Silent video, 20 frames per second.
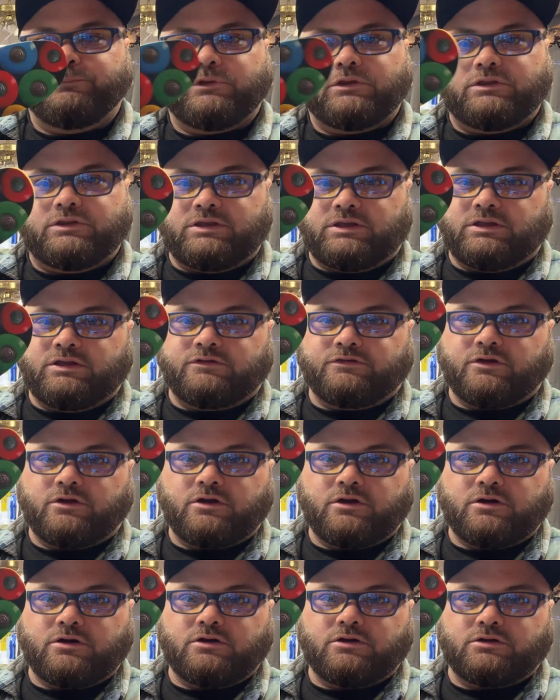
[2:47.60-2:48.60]
these
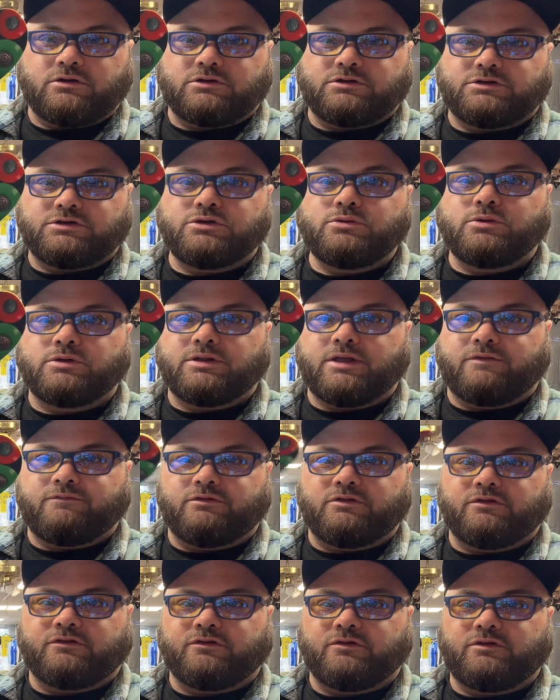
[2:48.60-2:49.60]
are
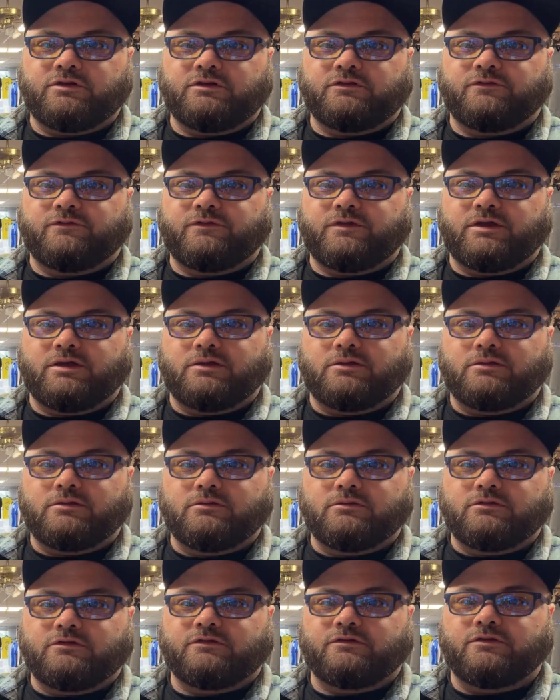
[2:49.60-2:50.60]
211, so these fit
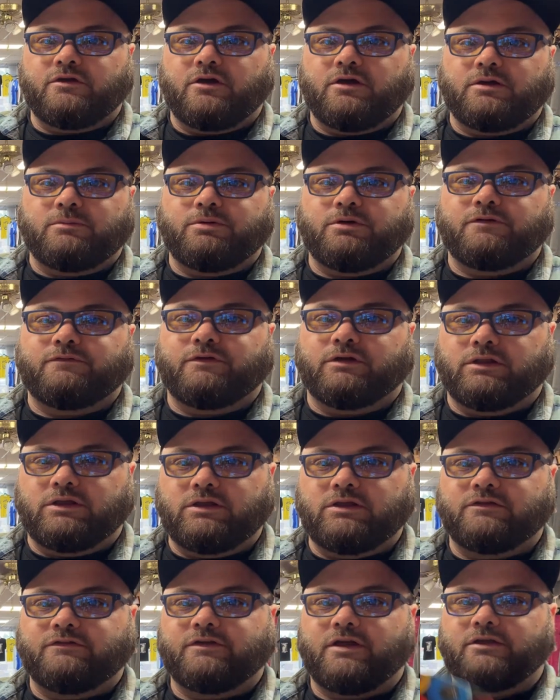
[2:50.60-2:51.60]
snug and perfectly
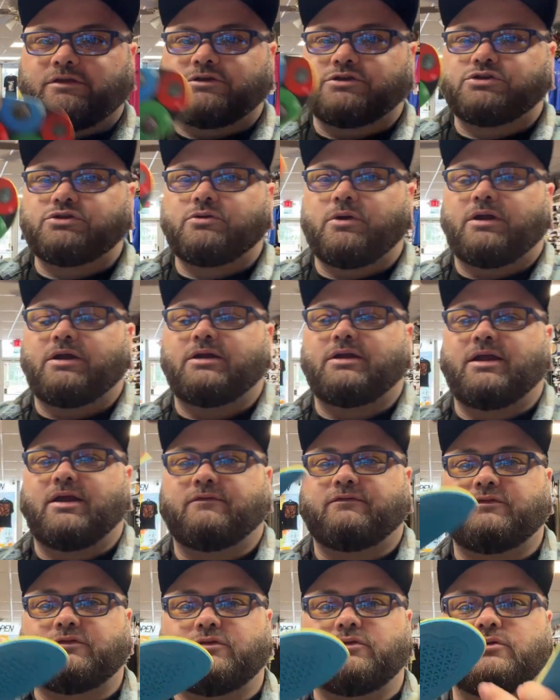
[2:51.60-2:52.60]
inside the shoe. I didn't have
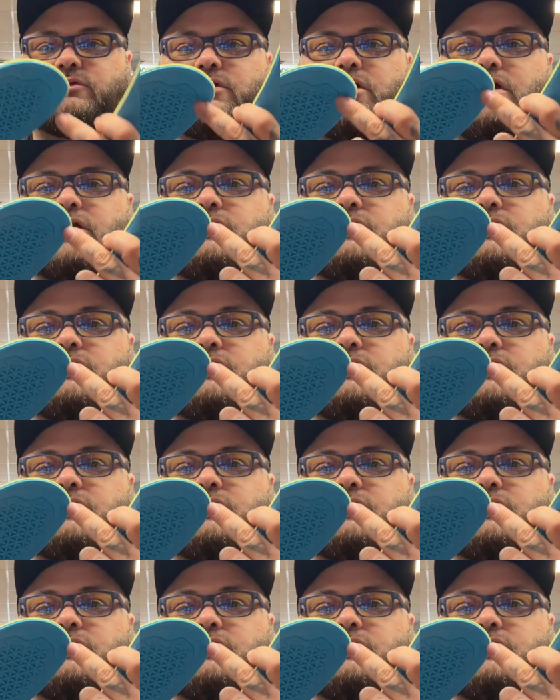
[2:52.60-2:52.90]
to cut